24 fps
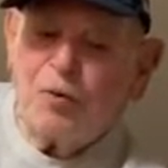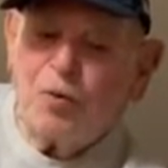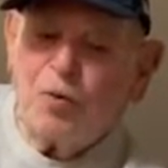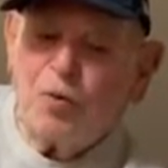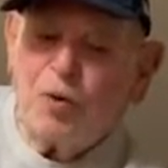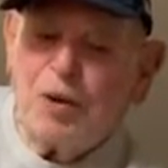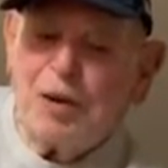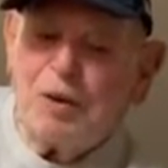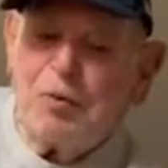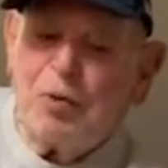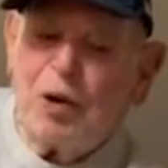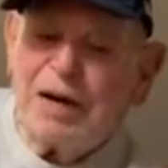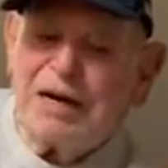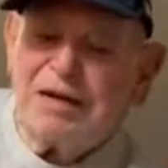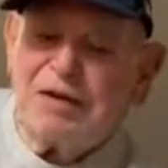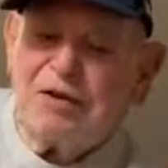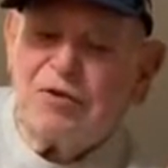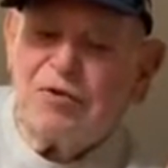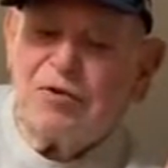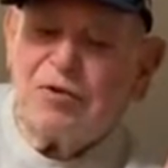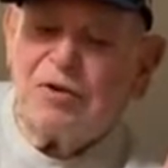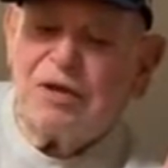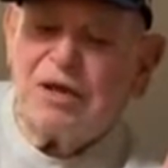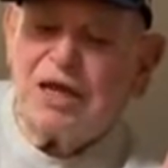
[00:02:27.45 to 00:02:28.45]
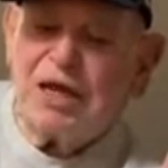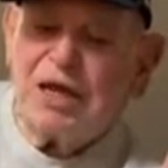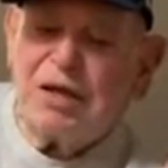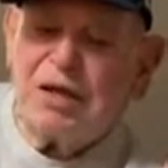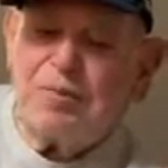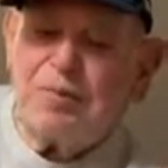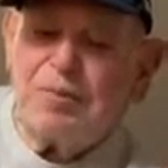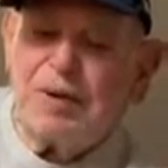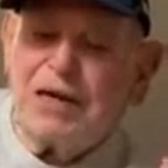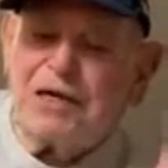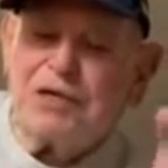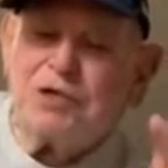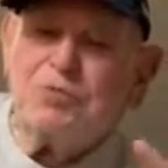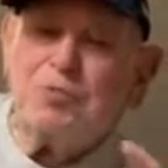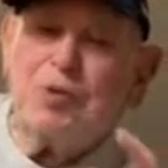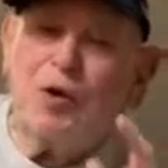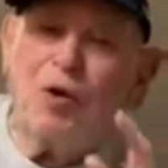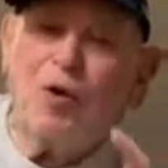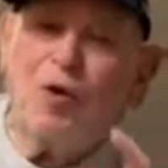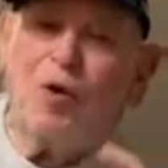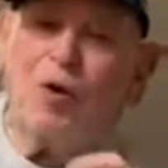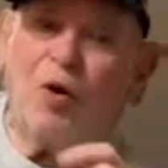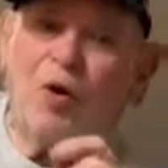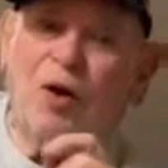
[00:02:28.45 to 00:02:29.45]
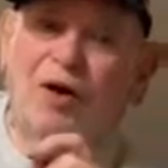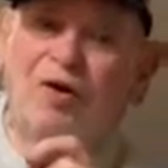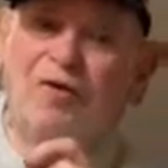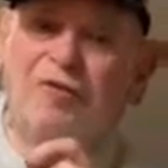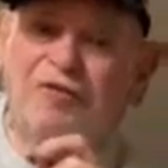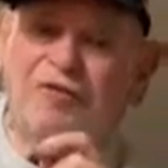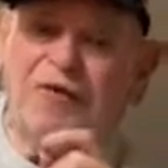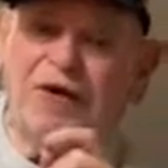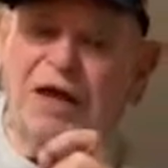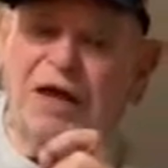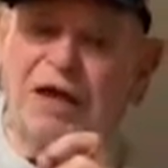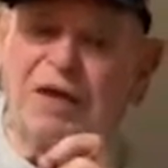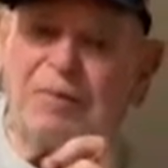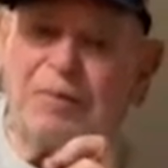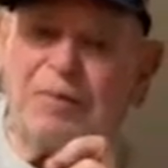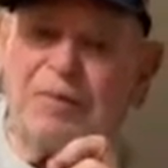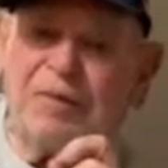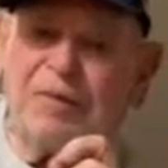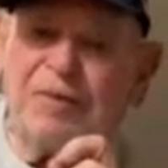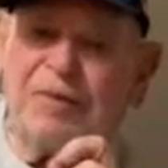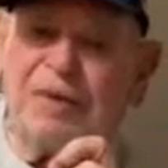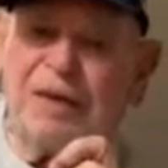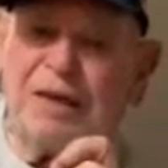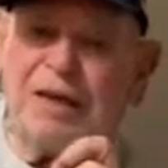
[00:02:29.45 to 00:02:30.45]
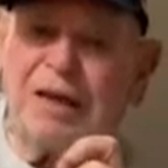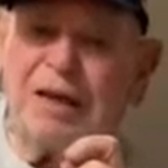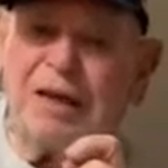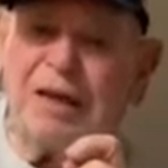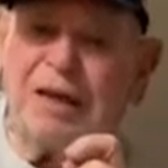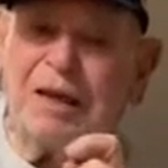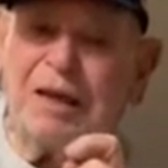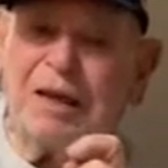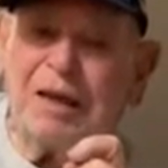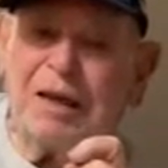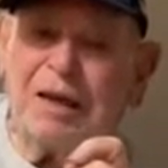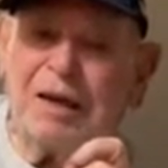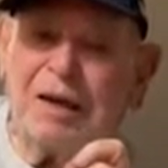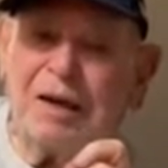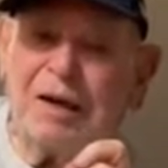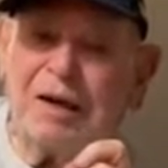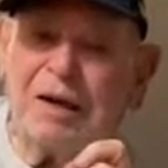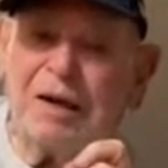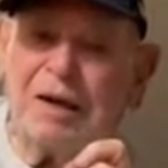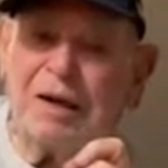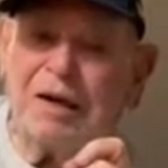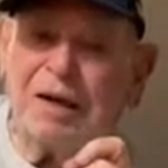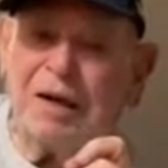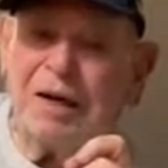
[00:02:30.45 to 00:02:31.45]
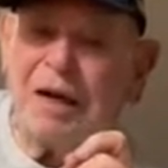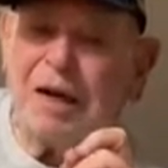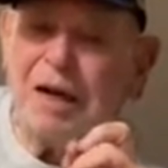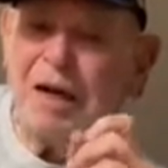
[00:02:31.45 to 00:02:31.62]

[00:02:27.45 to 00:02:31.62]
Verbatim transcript: we went to the Baseball Hall of Fame. Wait, how long ago?